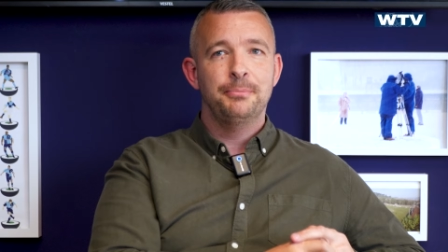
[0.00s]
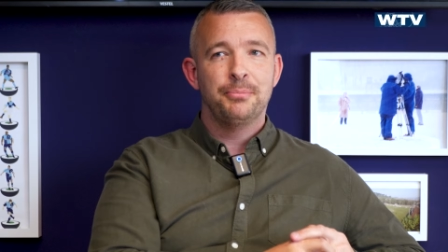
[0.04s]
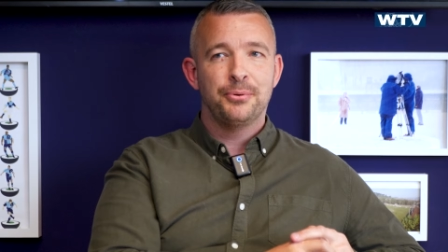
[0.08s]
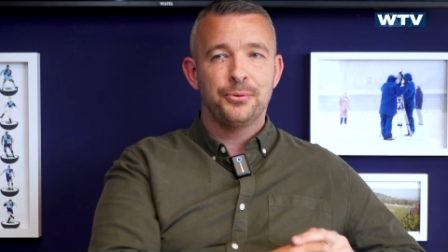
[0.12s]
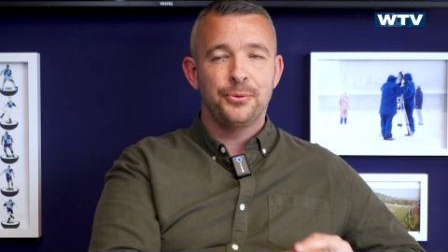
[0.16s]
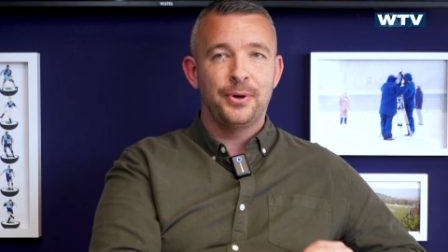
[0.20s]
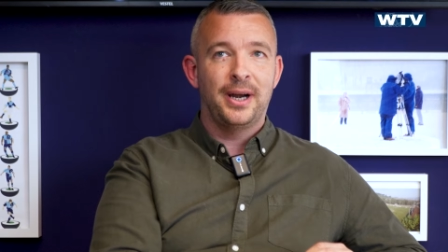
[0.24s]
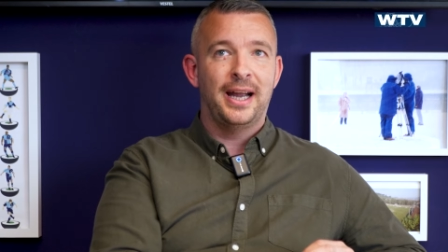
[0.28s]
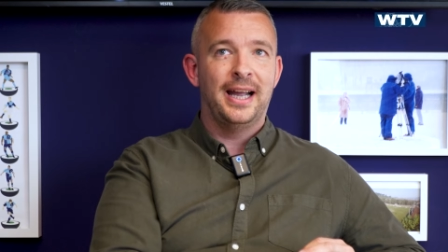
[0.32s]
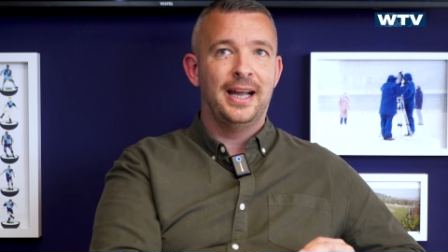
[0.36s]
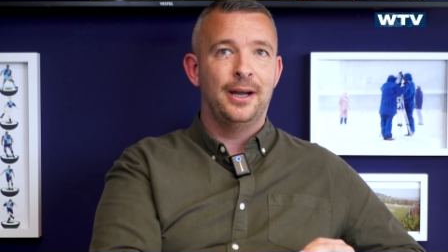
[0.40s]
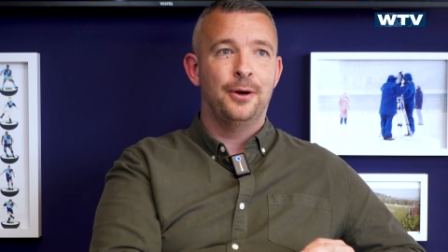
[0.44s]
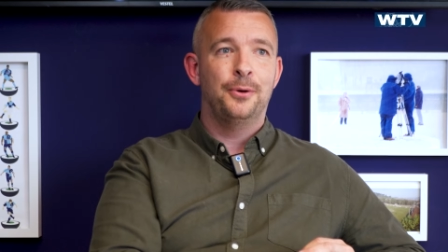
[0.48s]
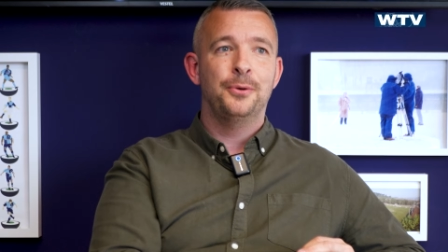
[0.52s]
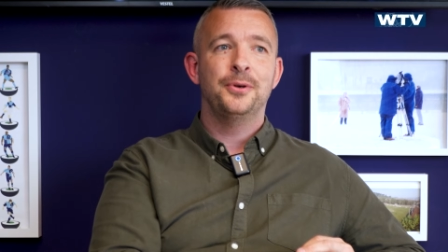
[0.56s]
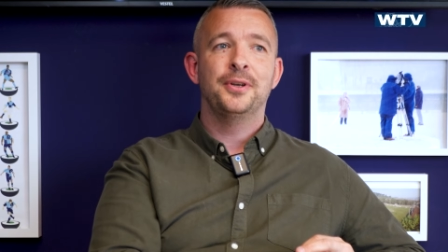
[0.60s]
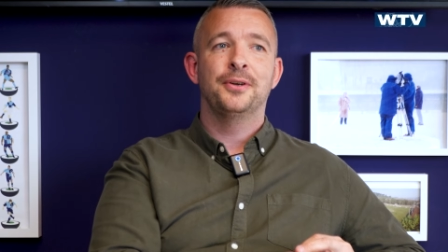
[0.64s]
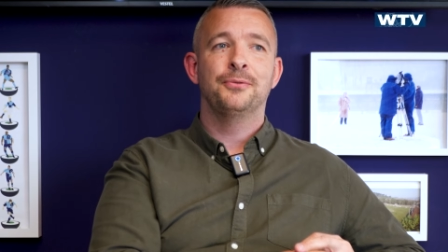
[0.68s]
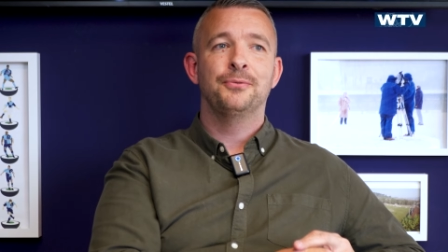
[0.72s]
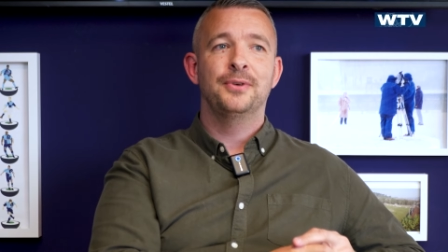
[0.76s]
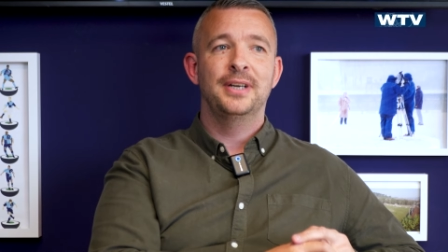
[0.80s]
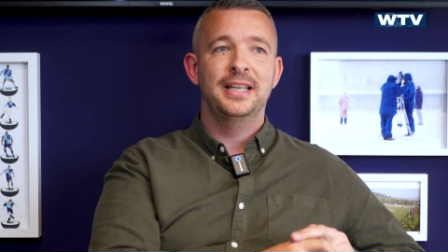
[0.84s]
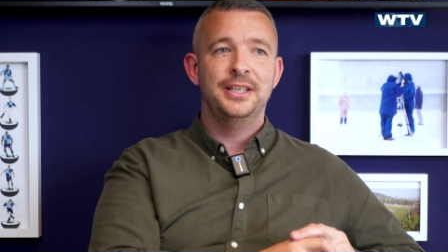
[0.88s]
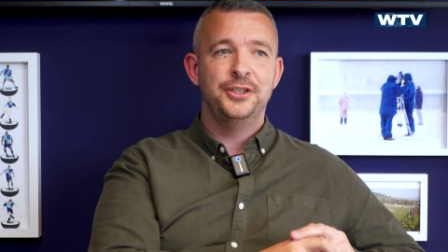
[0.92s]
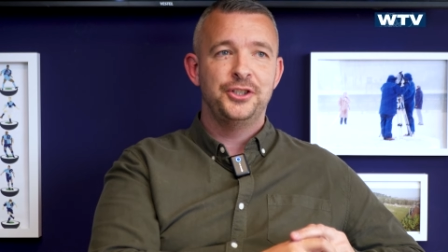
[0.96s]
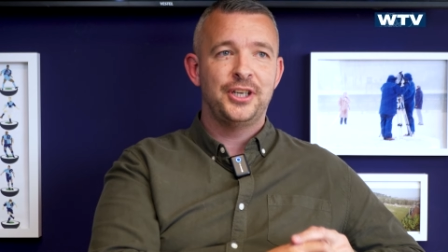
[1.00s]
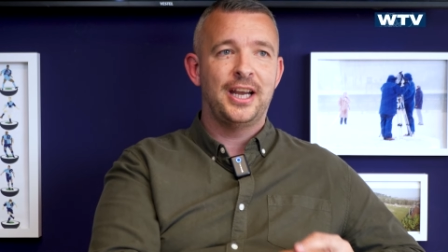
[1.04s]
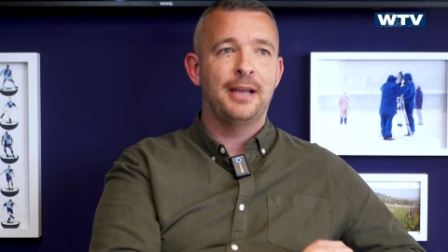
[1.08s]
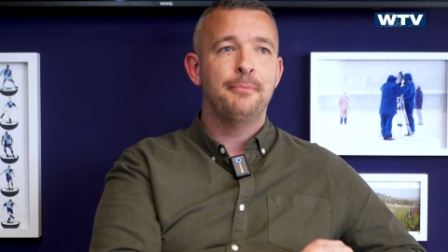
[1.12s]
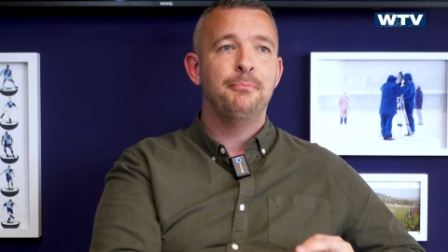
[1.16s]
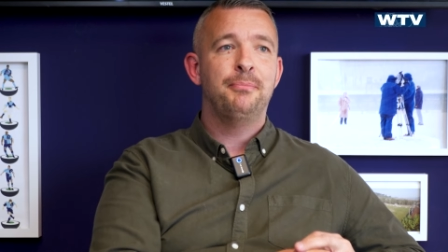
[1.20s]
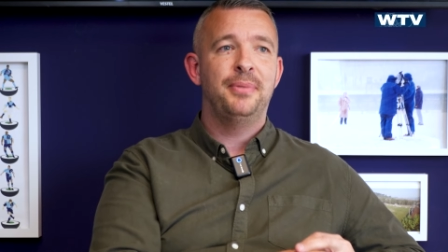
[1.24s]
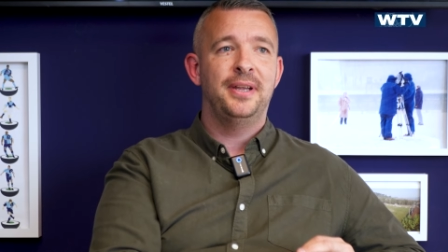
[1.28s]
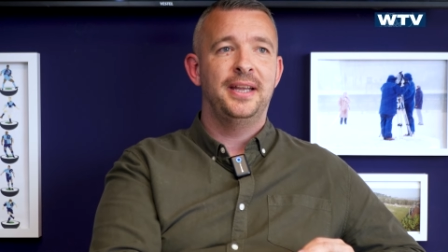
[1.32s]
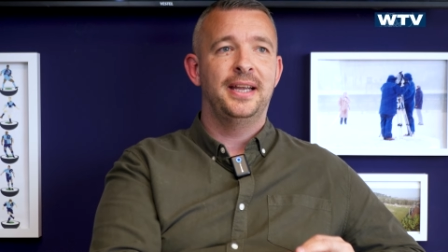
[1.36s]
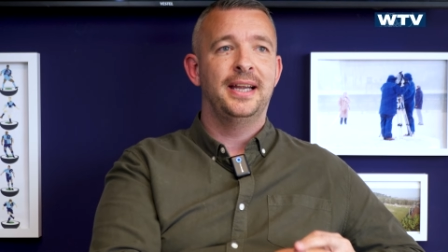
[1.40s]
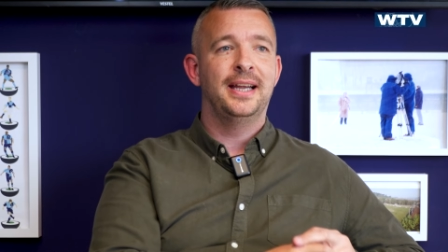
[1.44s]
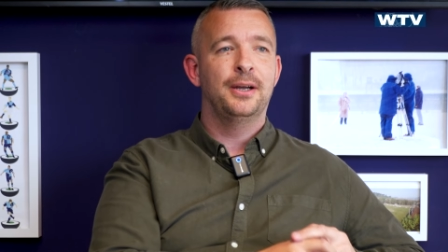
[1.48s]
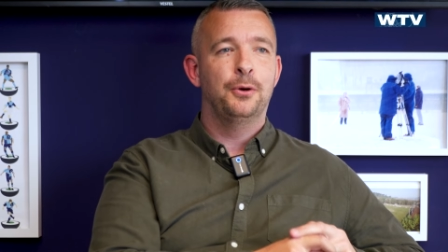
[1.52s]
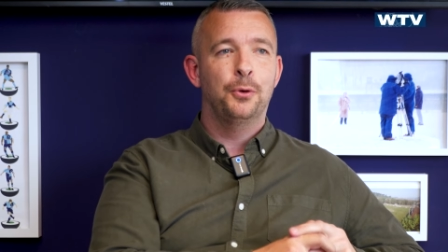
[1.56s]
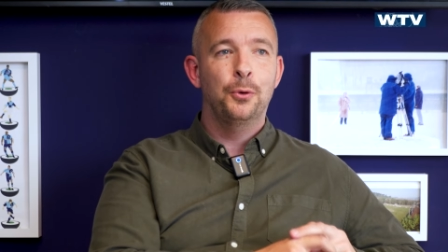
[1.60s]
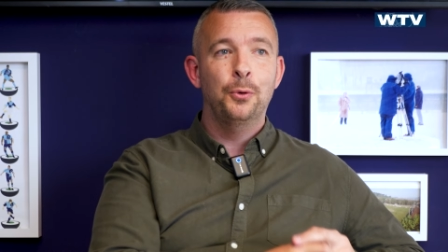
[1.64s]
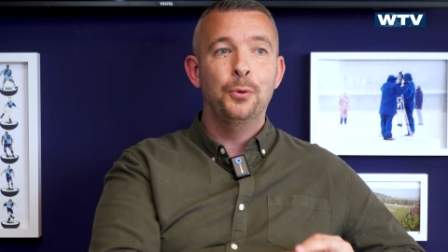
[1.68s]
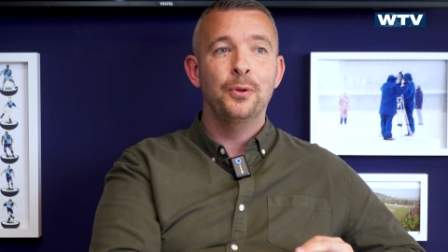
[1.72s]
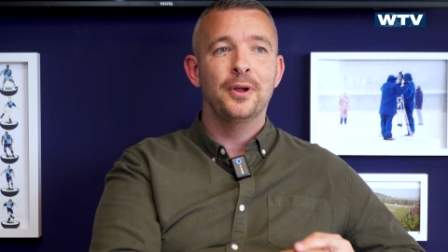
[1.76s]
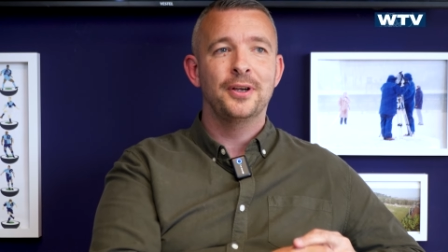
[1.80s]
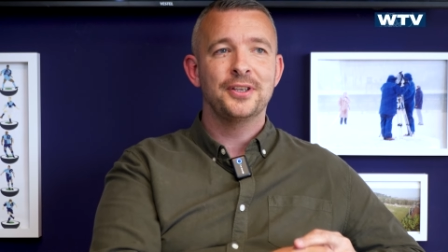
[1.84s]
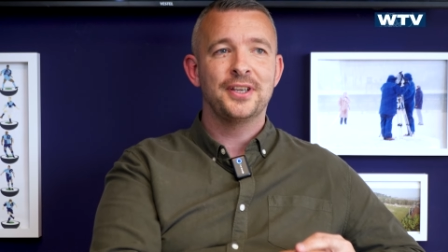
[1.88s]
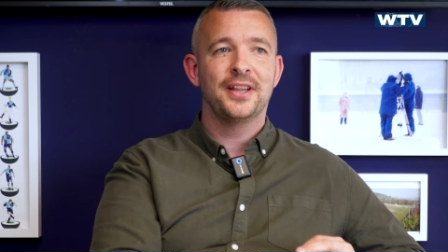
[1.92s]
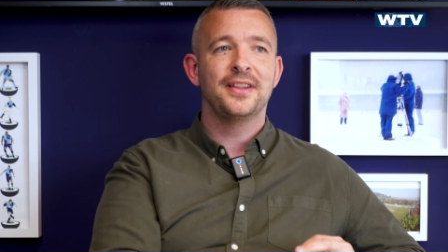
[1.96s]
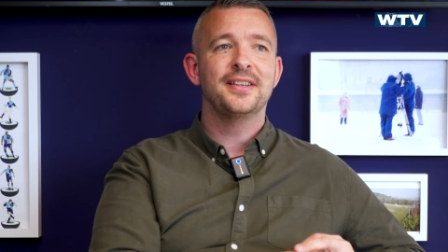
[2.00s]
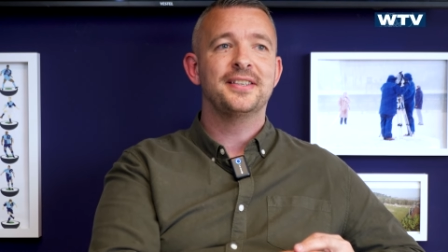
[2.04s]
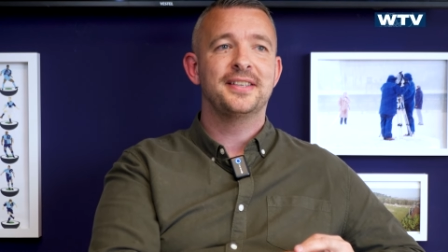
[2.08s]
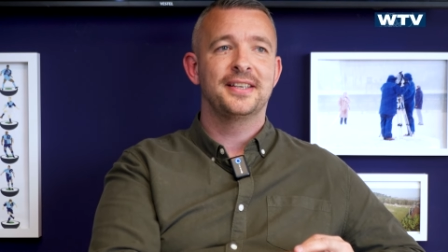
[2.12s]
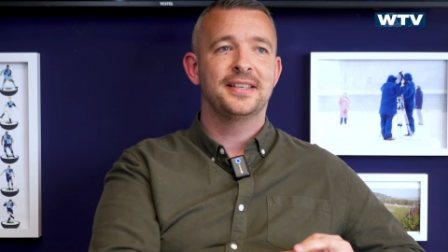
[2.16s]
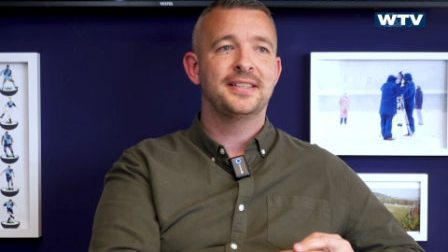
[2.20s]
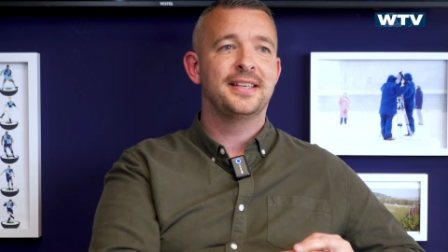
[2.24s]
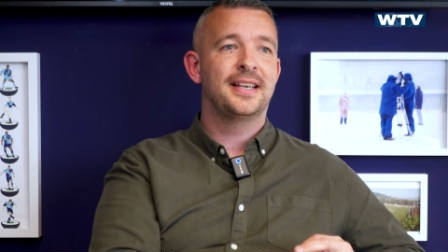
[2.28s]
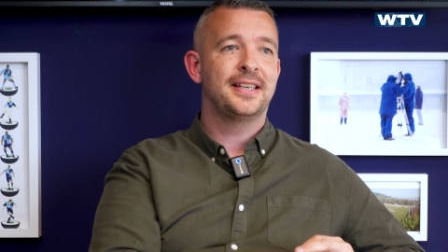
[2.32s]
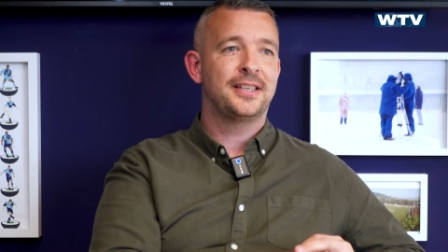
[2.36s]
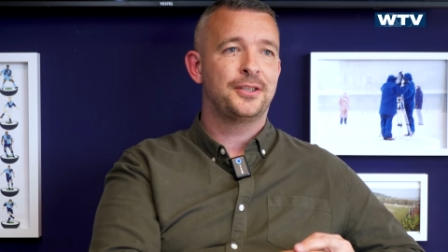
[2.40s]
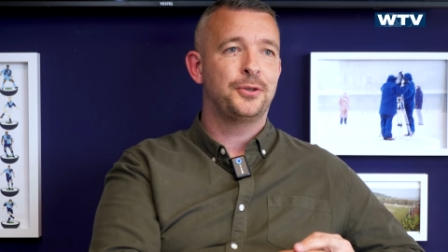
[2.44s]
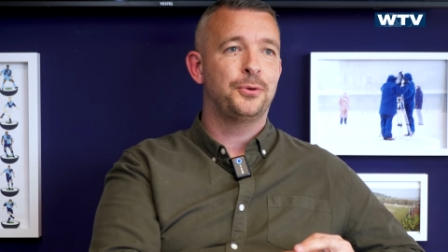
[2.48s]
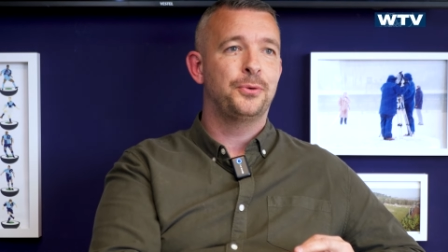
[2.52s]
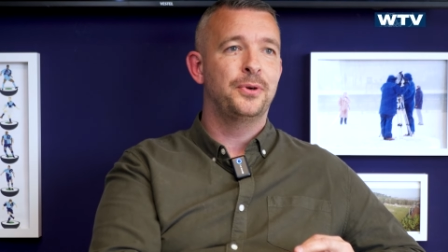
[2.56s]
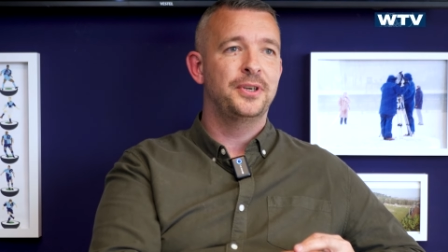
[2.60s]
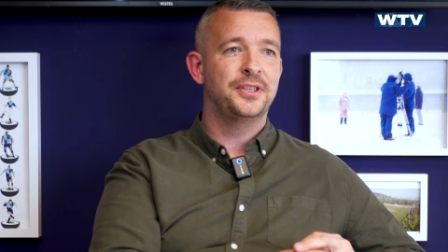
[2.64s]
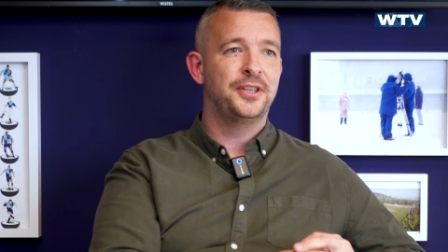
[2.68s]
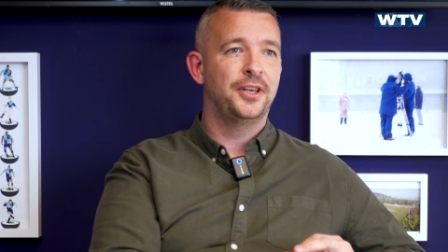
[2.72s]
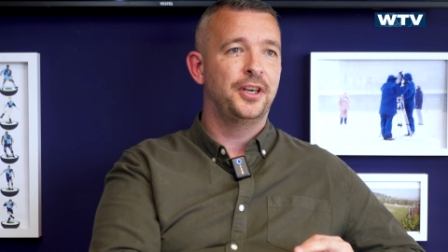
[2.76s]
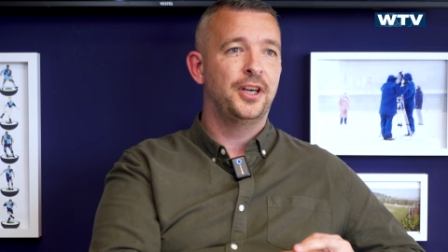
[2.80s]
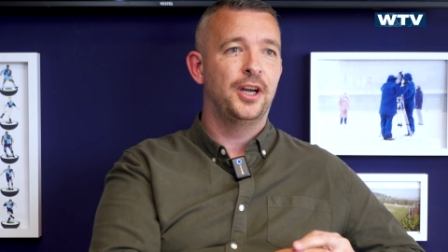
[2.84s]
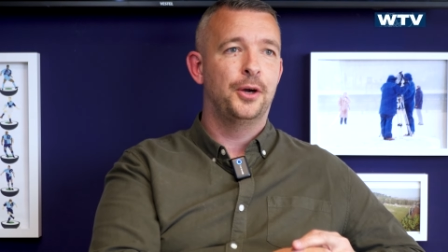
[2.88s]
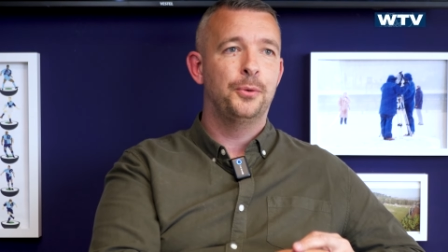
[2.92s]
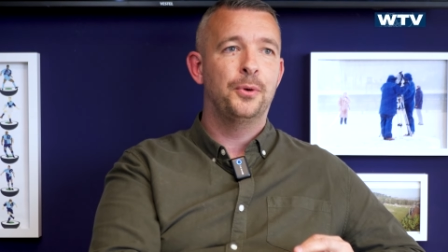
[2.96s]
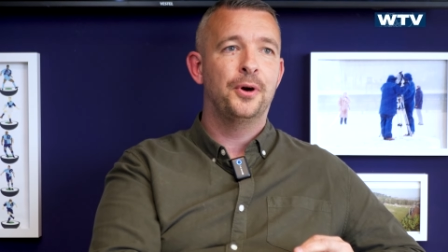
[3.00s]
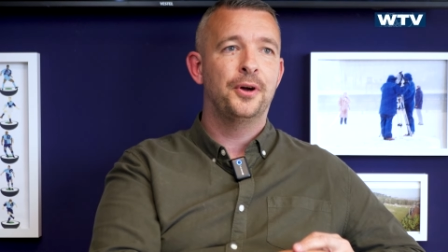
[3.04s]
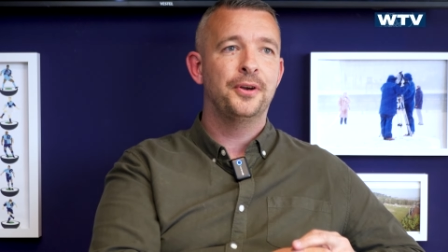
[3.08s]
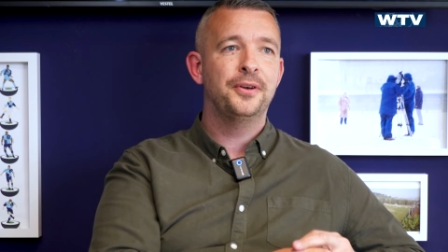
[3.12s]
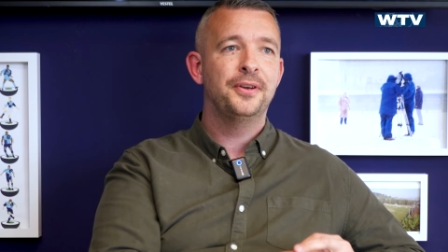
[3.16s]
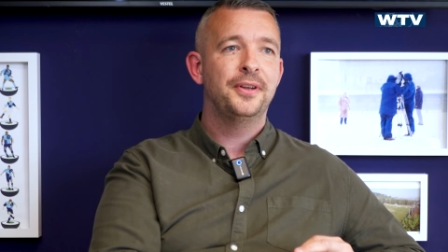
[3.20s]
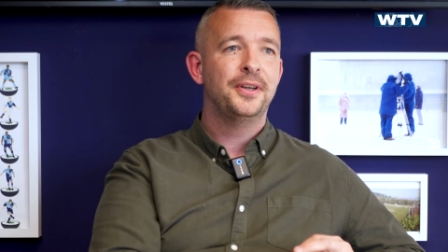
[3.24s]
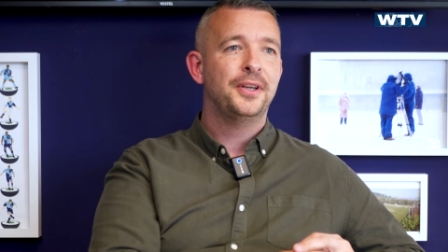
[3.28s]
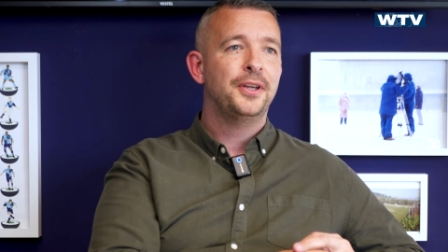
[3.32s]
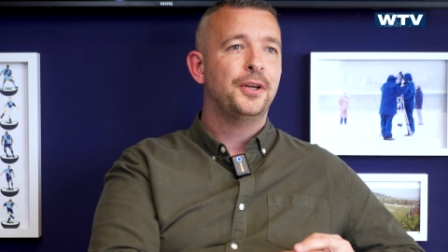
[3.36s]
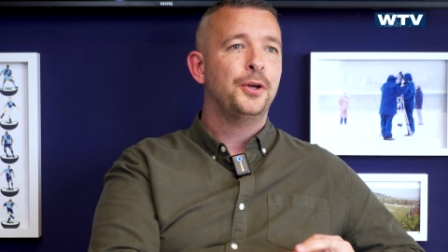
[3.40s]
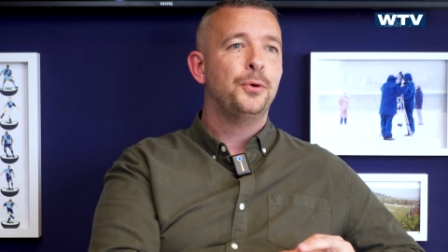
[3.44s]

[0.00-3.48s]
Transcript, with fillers: proud and really championing all those other success stories that go on